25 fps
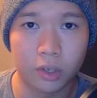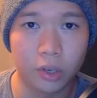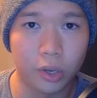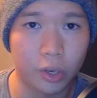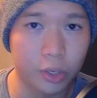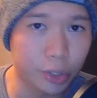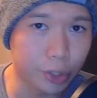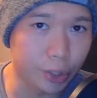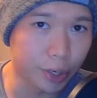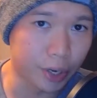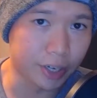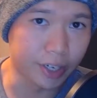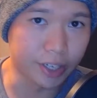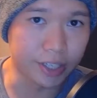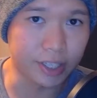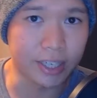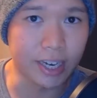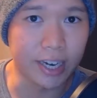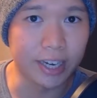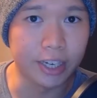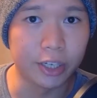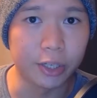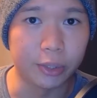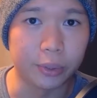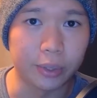Also, on the
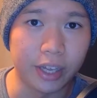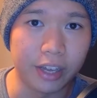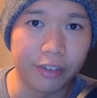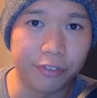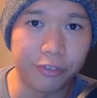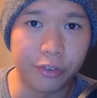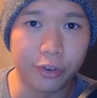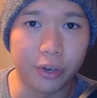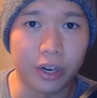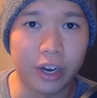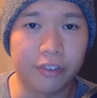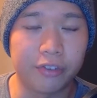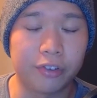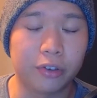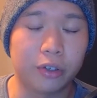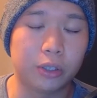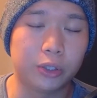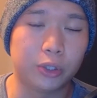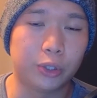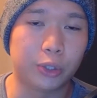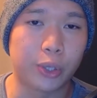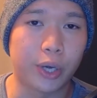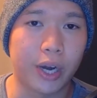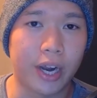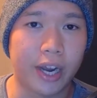side note, if you're
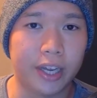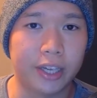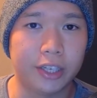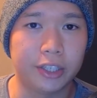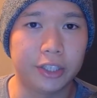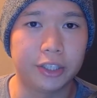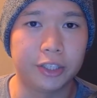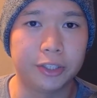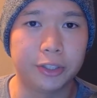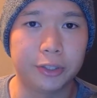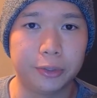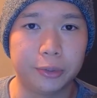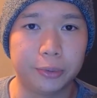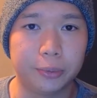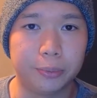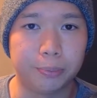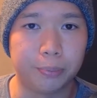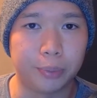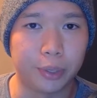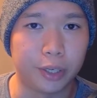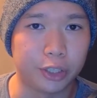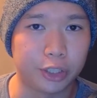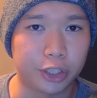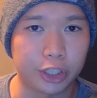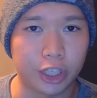ever trying to
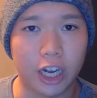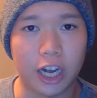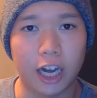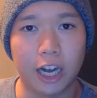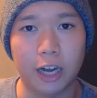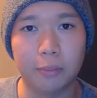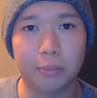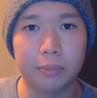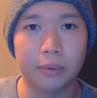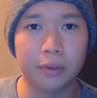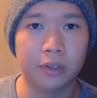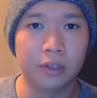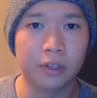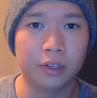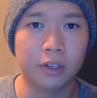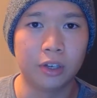push up,